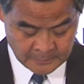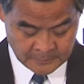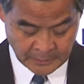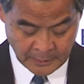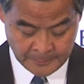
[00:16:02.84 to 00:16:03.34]

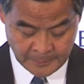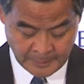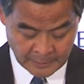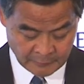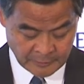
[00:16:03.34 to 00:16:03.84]
The labour
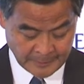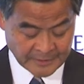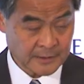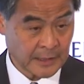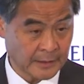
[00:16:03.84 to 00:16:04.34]
market
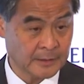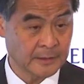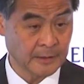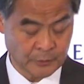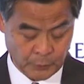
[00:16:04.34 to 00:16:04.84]
remained tight
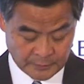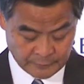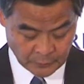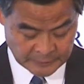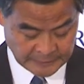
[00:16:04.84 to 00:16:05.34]
in
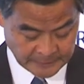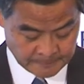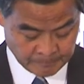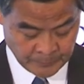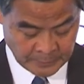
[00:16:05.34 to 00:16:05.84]
2014.
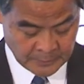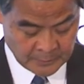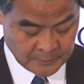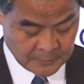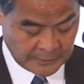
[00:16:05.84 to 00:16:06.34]

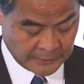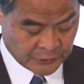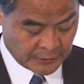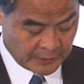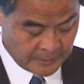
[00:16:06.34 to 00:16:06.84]

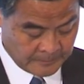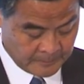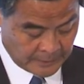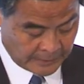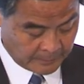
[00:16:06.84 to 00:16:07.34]
Last year,
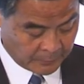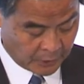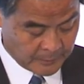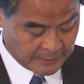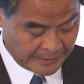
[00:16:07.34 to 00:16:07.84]

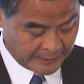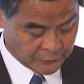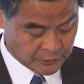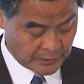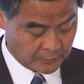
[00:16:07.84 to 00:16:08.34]
unemployment
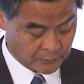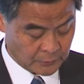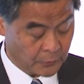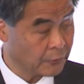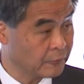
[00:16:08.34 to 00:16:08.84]
edged down
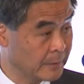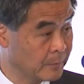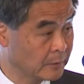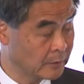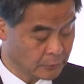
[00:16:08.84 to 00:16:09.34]
to
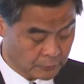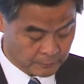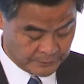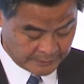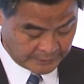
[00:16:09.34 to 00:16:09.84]

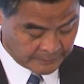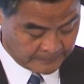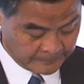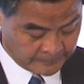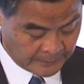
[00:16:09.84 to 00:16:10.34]
3.2%.
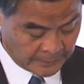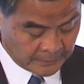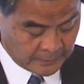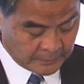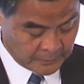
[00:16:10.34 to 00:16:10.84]

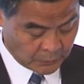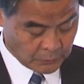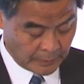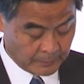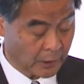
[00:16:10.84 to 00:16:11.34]

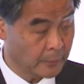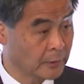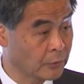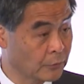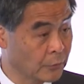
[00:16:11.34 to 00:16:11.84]
Total
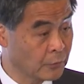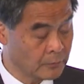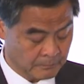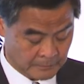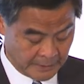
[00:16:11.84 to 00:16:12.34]
employment grew
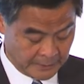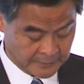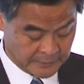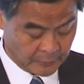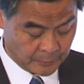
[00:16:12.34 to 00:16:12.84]
by
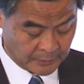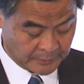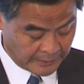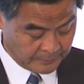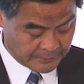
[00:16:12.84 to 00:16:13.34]

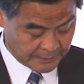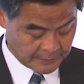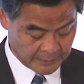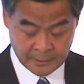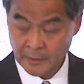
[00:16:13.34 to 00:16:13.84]

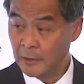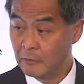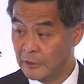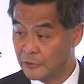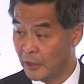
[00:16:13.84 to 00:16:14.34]
0.9%,
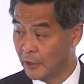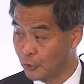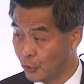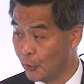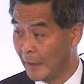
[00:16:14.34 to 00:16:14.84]
reaching a
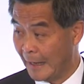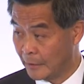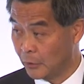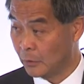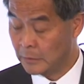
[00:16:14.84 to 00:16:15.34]
new
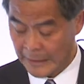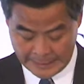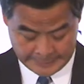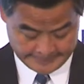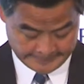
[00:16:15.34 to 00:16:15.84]
annual high.